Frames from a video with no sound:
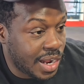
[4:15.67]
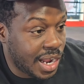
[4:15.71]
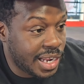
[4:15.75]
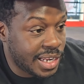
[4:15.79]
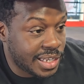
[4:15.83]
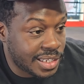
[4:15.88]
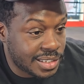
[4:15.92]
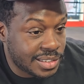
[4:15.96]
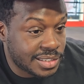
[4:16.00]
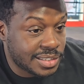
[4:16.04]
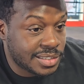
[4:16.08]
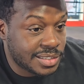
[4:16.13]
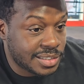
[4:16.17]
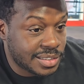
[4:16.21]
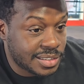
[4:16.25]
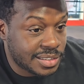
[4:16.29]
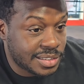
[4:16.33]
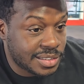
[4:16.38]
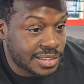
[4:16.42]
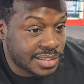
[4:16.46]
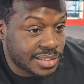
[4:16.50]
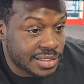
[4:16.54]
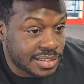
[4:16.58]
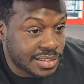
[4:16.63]
Right.
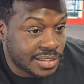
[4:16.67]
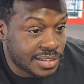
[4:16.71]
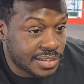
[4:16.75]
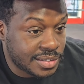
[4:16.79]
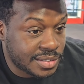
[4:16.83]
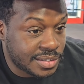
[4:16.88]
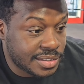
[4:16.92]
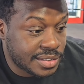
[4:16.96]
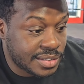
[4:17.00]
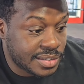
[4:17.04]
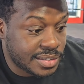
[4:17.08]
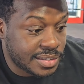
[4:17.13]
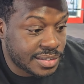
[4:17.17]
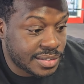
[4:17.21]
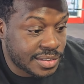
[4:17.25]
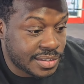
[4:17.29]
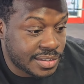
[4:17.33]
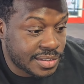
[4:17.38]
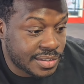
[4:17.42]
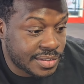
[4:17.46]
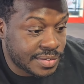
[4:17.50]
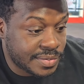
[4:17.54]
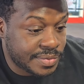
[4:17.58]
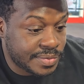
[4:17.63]
Who does the weight favor?
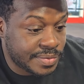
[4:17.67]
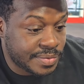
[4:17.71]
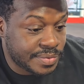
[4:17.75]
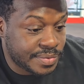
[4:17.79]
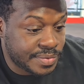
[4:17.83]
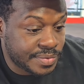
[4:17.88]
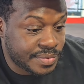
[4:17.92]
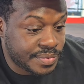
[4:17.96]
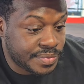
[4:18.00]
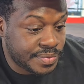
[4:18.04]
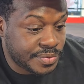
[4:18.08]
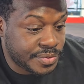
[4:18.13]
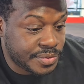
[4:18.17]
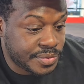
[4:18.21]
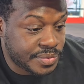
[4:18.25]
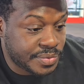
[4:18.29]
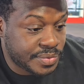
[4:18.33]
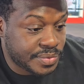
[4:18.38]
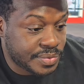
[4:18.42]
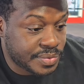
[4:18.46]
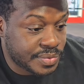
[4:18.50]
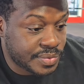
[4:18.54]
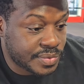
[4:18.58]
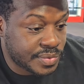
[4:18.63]

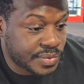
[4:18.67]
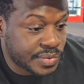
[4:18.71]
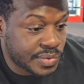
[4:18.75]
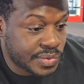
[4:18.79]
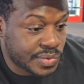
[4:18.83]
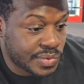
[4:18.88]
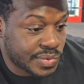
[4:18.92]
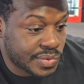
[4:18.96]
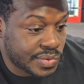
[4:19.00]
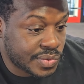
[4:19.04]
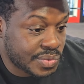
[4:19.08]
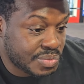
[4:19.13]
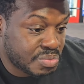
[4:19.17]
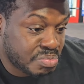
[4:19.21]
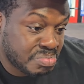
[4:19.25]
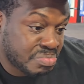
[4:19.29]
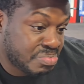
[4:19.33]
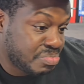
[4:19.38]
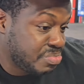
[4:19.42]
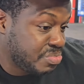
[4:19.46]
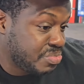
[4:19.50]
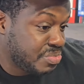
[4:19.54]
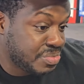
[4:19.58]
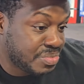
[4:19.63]

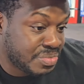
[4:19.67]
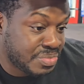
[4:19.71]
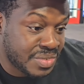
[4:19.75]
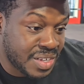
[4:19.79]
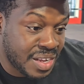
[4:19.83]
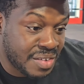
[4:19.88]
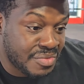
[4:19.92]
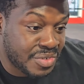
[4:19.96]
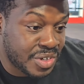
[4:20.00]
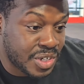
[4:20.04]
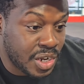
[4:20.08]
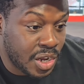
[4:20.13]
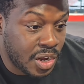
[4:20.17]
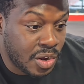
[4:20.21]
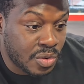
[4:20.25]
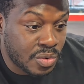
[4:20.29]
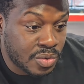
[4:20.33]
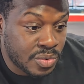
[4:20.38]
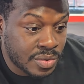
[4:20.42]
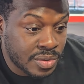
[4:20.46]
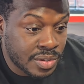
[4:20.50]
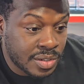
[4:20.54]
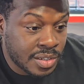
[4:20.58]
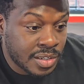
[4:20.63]
Never
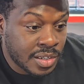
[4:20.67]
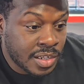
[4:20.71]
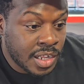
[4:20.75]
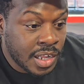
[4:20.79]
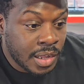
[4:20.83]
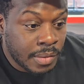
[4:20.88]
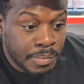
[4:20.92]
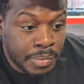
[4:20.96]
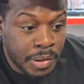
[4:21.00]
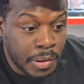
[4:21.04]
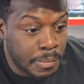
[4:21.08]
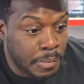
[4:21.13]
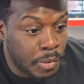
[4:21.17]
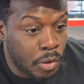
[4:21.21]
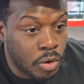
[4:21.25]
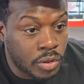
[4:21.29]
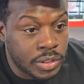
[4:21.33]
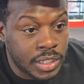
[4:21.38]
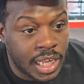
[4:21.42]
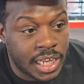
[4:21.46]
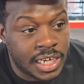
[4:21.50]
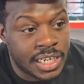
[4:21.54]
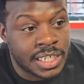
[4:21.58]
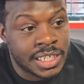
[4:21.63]
know.
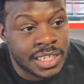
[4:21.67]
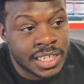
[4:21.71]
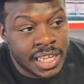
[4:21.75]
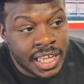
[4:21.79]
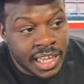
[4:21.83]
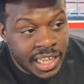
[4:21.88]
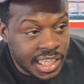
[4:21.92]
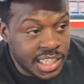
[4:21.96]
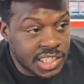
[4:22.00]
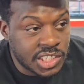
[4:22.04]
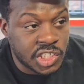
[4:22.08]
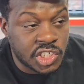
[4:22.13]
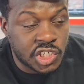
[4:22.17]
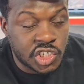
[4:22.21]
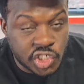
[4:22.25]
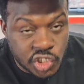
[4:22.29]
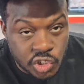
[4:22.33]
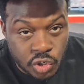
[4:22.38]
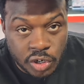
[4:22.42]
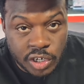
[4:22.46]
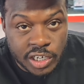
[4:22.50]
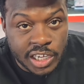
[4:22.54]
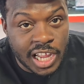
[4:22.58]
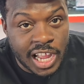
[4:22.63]
Pitbull not a he's a
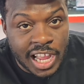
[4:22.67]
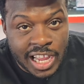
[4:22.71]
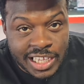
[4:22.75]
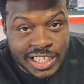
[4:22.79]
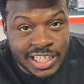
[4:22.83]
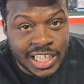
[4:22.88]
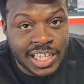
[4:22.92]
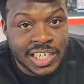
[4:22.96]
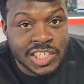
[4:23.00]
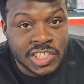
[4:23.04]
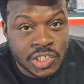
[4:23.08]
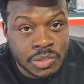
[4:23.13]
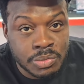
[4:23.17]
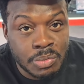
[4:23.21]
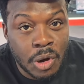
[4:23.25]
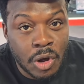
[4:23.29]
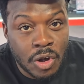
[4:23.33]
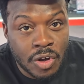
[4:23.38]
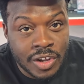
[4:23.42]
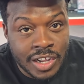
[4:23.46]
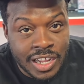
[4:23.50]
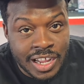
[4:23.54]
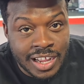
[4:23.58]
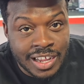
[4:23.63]
short guy, he's not a
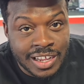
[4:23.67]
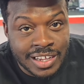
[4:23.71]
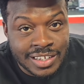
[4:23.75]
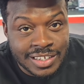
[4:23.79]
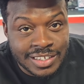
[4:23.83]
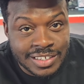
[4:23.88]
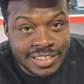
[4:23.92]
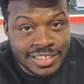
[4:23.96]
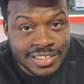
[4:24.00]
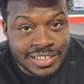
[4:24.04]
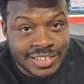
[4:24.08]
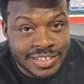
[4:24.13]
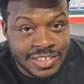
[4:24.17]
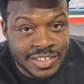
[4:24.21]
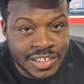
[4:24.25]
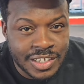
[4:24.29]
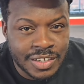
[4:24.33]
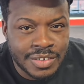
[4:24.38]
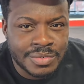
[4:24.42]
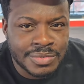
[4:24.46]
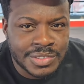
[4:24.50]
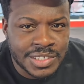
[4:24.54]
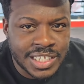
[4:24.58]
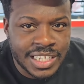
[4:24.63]
small guy. Hmm. You
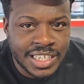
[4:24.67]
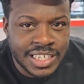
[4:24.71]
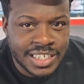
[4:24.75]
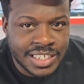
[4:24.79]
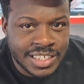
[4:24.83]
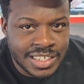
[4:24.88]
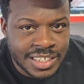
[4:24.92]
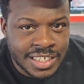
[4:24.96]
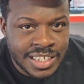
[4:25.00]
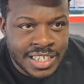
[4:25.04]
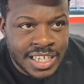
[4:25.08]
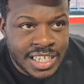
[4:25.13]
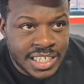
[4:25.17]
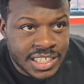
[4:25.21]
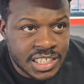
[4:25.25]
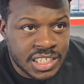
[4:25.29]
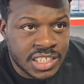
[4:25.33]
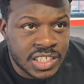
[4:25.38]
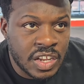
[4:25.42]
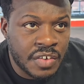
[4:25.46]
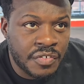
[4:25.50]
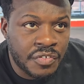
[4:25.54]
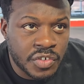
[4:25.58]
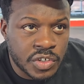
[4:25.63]
know what I'm saying?
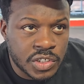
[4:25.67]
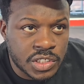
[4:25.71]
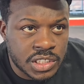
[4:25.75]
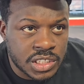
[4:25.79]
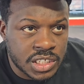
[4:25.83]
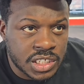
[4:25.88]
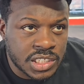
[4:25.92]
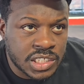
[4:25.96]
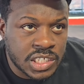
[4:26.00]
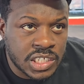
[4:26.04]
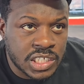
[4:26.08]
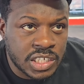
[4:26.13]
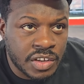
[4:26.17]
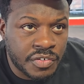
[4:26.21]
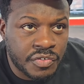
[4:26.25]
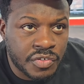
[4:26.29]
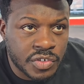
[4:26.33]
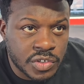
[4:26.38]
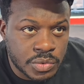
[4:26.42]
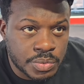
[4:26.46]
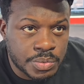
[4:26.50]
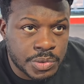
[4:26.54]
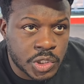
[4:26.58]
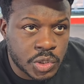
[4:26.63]
It's the difference it's the
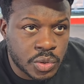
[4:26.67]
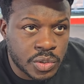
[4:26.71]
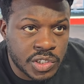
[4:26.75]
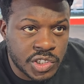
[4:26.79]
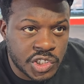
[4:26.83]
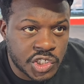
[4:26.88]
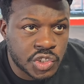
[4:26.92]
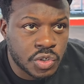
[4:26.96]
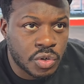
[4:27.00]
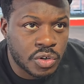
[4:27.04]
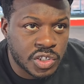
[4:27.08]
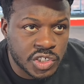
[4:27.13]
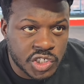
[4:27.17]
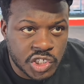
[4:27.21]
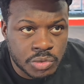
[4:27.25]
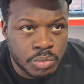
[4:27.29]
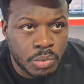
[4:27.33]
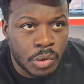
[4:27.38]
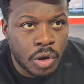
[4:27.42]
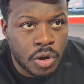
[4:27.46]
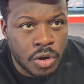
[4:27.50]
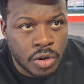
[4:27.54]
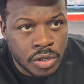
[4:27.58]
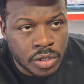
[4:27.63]
difference between short and
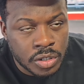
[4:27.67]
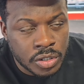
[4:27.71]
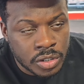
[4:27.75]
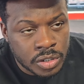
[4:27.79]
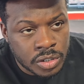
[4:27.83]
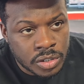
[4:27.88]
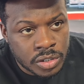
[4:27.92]
small.